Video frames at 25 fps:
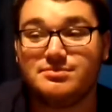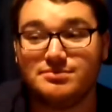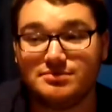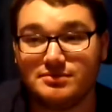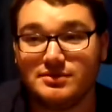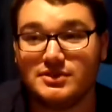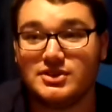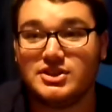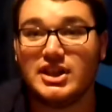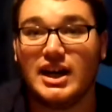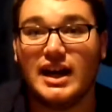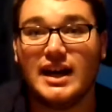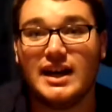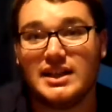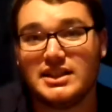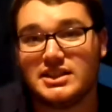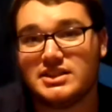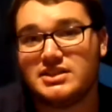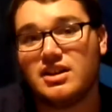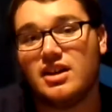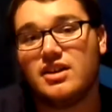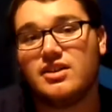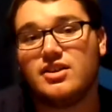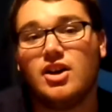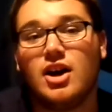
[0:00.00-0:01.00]
Giants
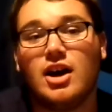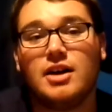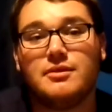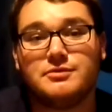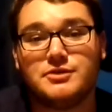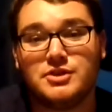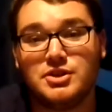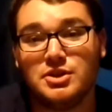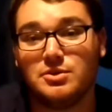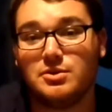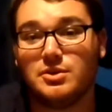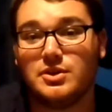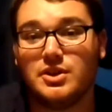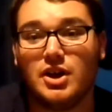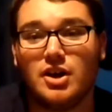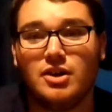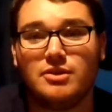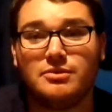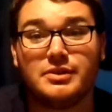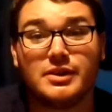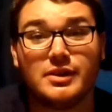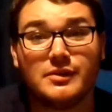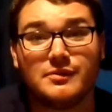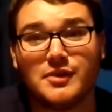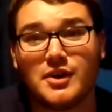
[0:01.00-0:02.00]
starting off 2-0
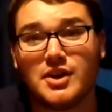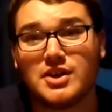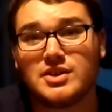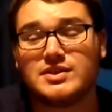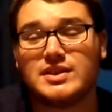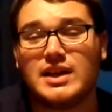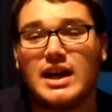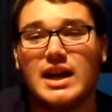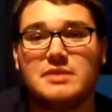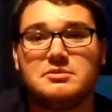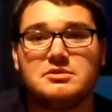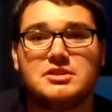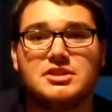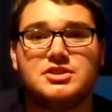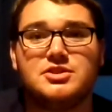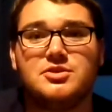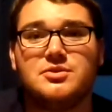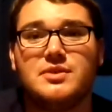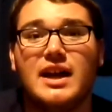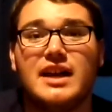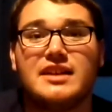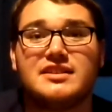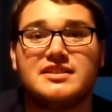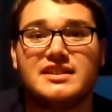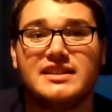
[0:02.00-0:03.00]
for the first time since
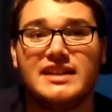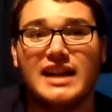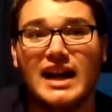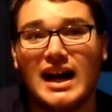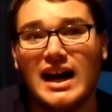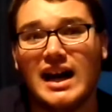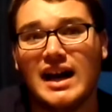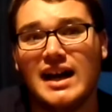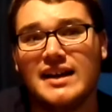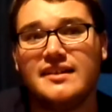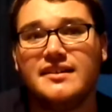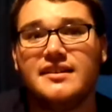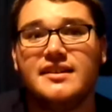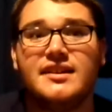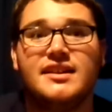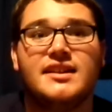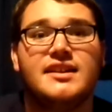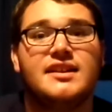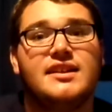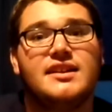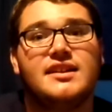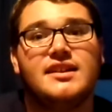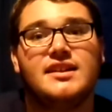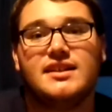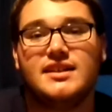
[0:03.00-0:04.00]
2009,
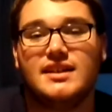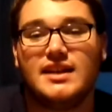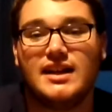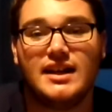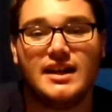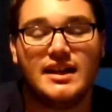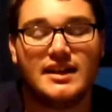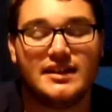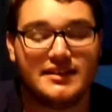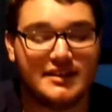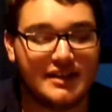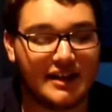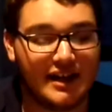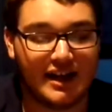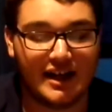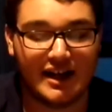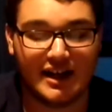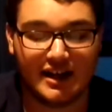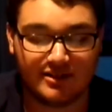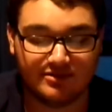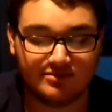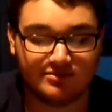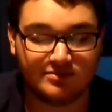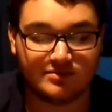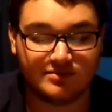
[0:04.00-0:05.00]
and
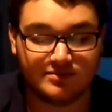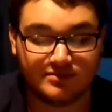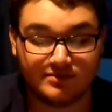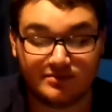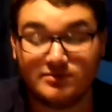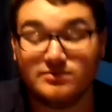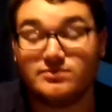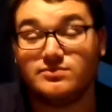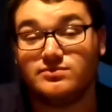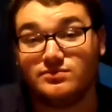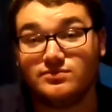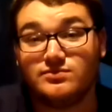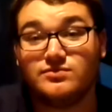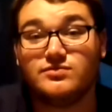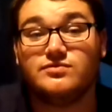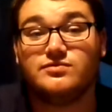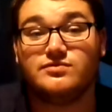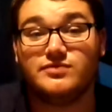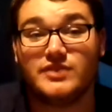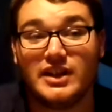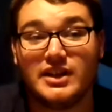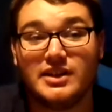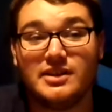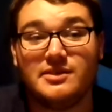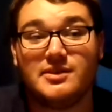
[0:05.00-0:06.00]

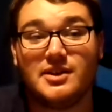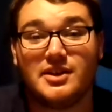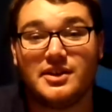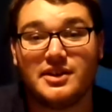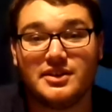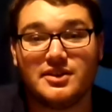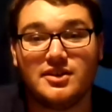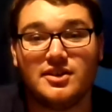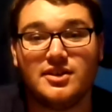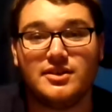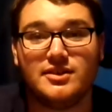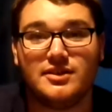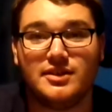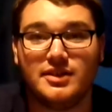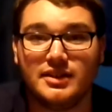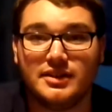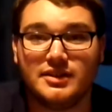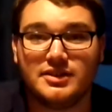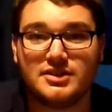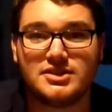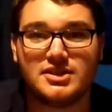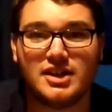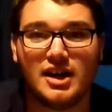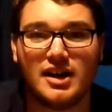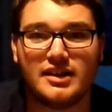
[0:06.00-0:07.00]
very, very good
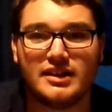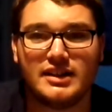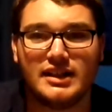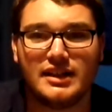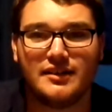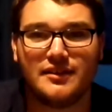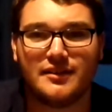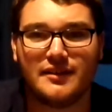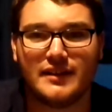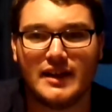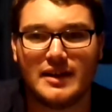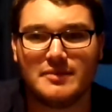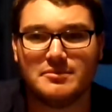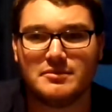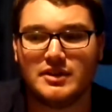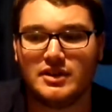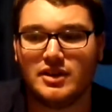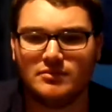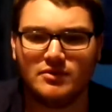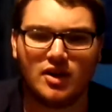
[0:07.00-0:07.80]
start of them.